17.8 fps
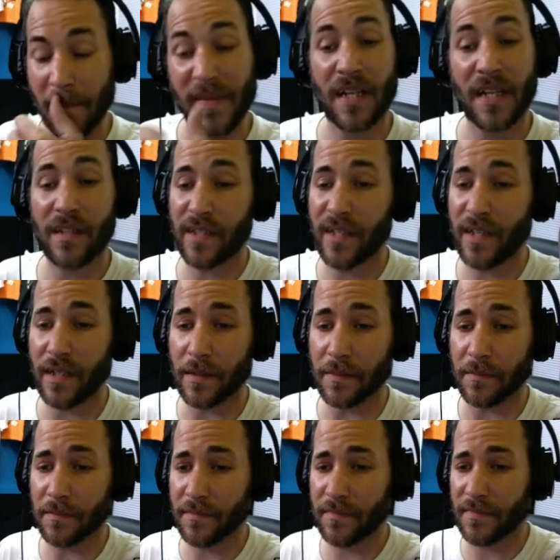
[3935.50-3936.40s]

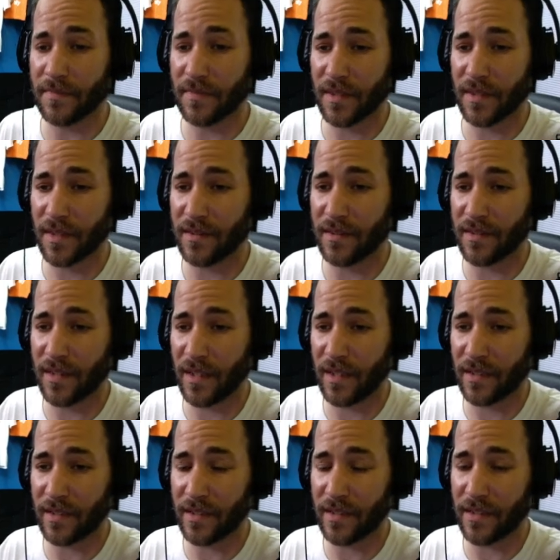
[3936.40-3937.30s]
yeah yeah
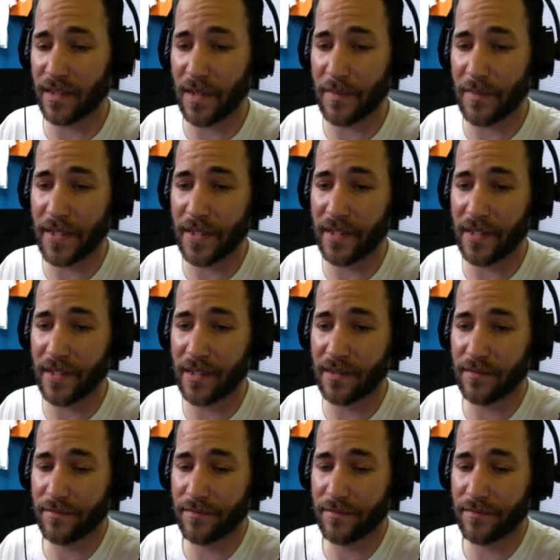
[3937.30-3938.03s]
exactly i mean it, but